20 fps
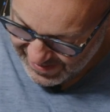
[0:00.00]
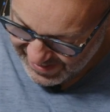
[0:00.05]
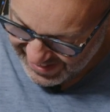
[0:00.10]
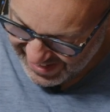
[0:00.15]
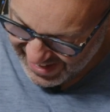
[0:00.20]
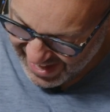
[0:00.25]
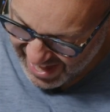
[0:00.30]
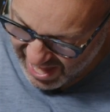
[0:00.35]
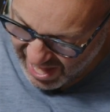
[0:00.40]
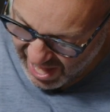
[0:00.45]

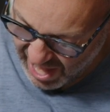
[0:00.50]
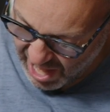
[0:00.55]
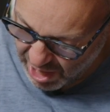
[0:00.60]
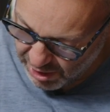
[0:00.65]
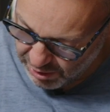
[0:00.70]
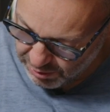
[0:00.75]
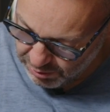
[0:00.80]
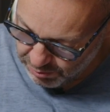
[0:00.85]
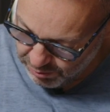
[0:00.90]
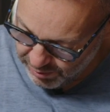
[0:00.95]
Get
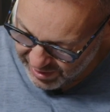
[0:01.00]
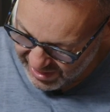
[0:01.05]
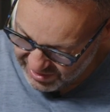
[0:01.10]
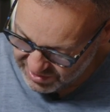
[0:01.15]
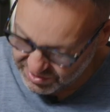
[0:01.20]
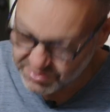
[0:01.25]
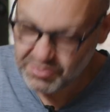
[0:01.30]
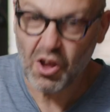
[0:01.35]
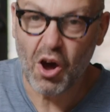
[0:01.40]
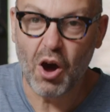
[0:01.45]
out, wee
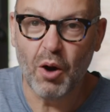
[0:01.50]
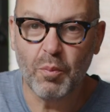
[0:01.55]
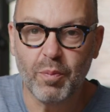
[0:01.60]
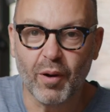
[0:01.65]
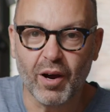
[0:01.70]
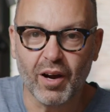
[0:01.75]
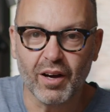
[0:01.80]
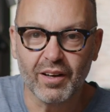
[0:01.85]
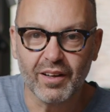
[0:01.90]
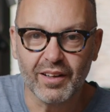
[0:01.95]

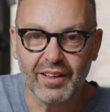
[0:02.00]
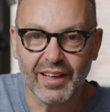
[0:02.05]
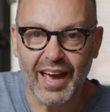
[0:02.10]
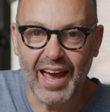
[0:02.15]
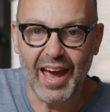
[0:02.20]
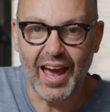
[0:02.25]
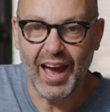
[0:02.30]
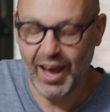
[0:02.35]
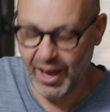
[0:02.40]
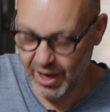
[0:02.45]
stopper!
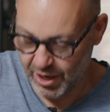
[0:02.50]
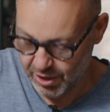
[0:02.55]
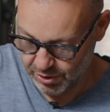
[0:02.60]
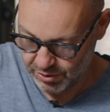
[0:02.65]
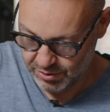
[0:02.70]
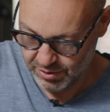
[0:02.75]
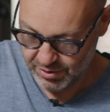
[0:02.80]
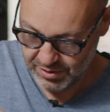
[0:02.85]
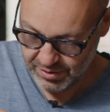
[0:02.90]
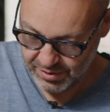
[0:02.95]
Get
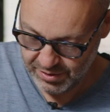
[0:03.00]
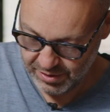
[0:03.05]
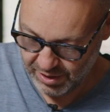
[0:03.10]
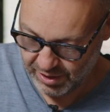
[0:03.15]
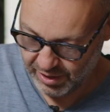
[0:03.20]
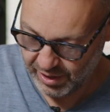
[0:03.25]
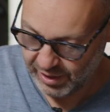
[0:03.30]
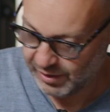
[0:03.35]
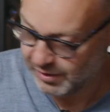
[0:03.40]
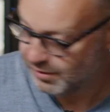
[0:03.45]
out!
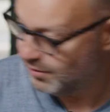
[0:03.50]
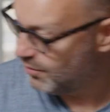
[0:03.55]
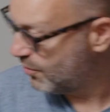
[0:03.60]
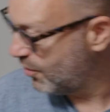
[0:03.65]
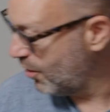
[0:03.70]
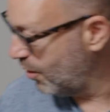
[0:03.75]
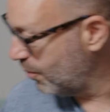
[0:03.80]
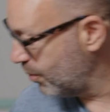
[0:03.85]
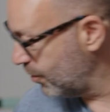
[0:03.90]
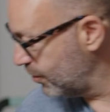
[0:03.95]
Alright,
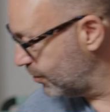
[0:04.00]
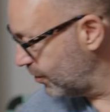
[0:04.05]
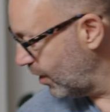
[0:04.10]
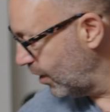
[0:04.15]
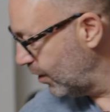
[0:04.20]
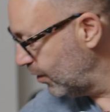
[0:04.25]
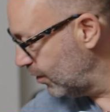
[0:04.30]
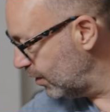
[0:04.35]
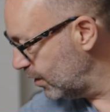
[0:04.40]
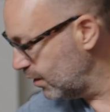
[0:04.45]
stopper's
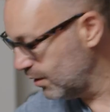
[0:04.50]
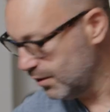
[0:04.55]
out.